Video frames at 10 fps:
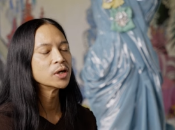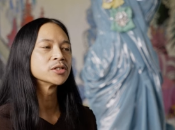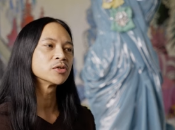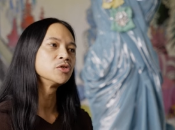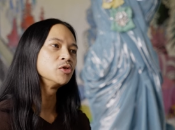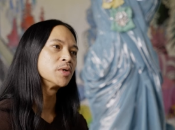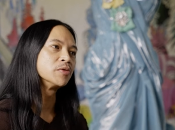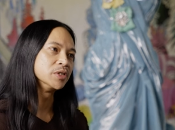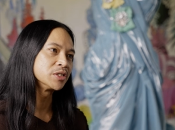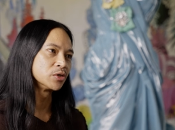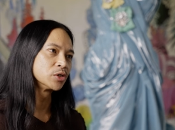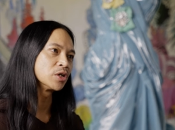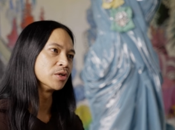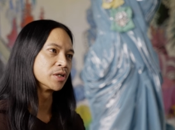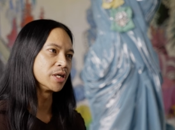When I started doing my research
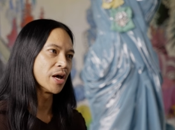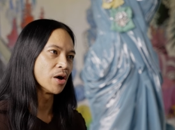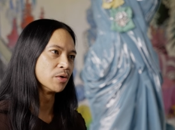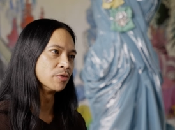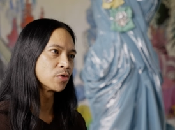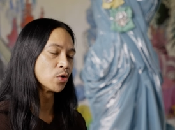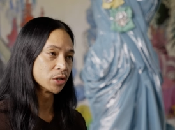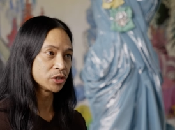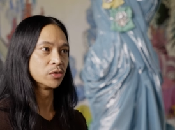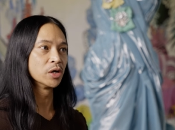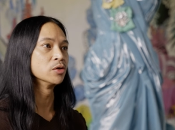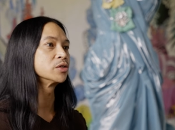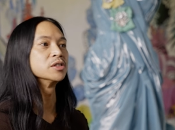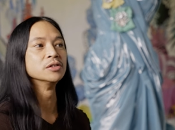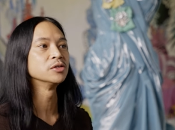on the gown, of course, you know, I
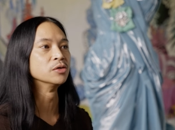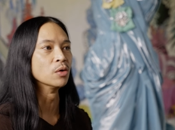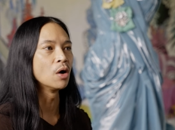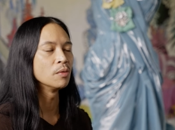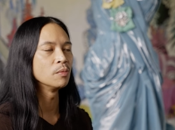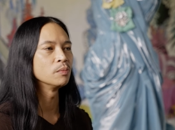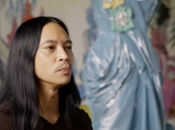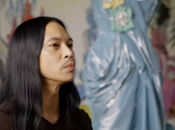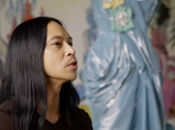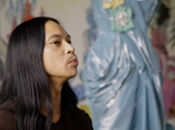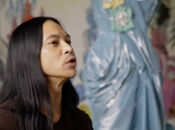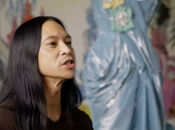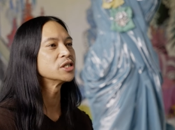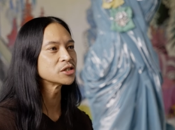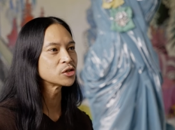looked into British
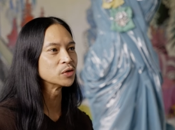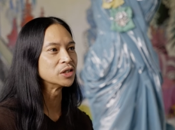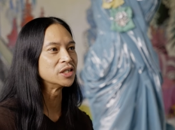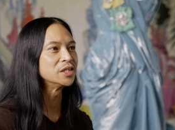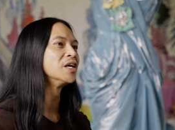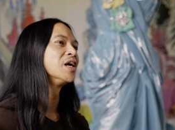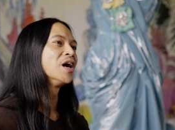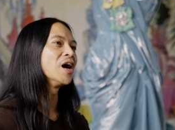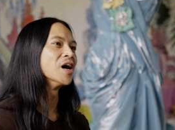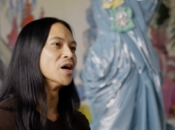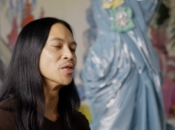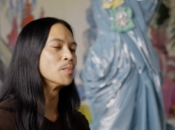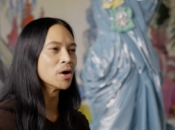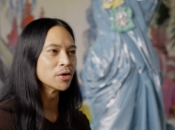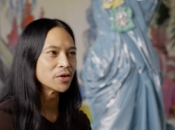history, uh, the
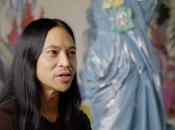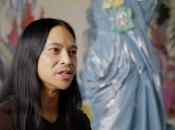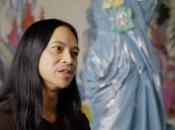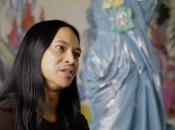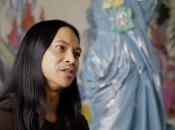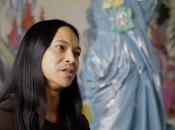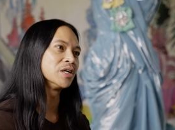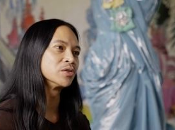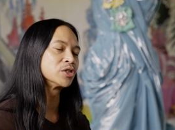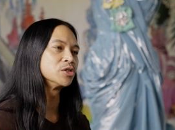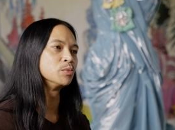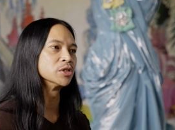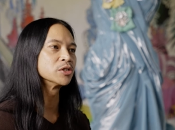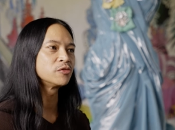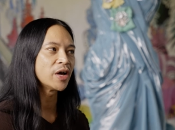monarchy, I looked into
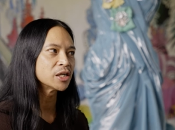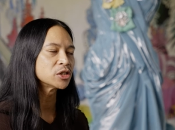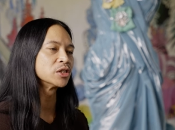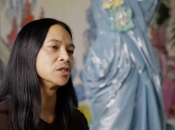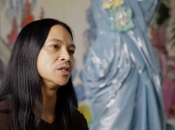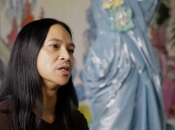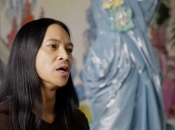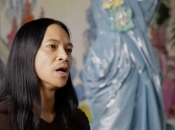British fashion,